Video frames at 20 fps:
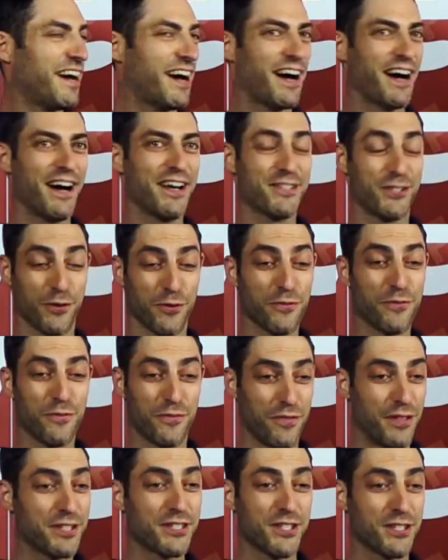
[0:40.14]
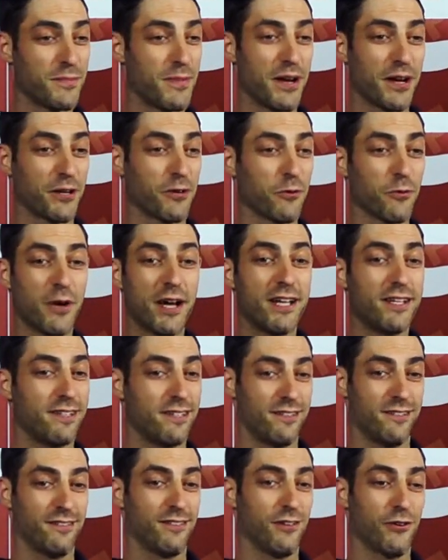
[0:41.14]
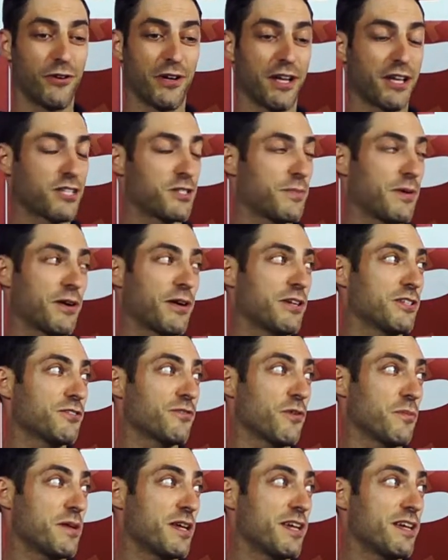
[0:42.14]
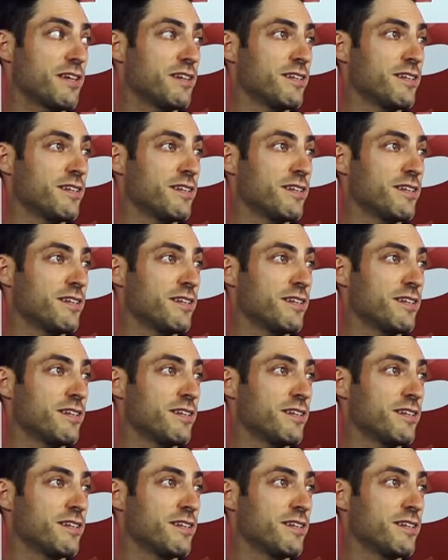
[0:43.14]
Uh, so this has been a great learning experience for me